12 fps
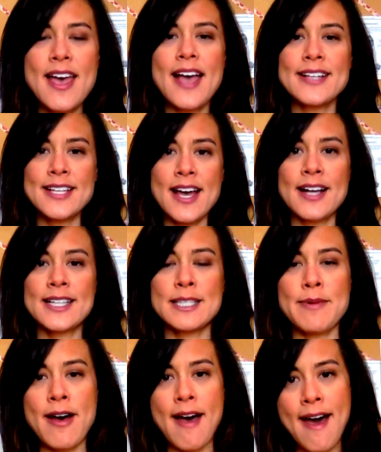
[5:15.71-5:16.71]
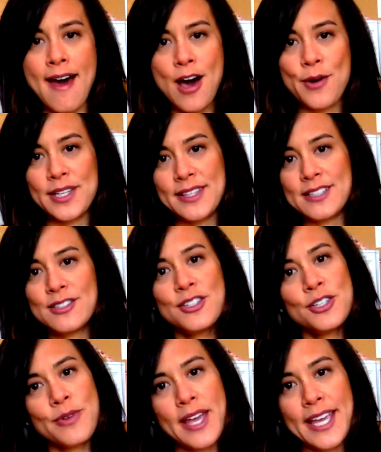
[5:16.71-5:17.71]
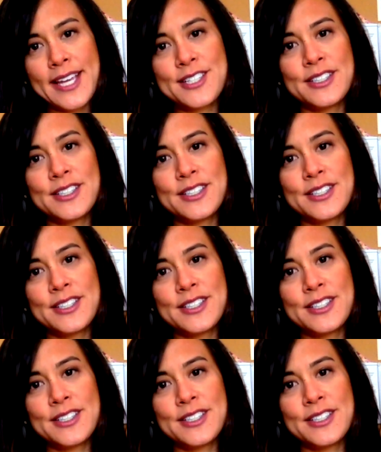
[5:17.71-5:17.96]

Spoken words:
and talks about how in this new age,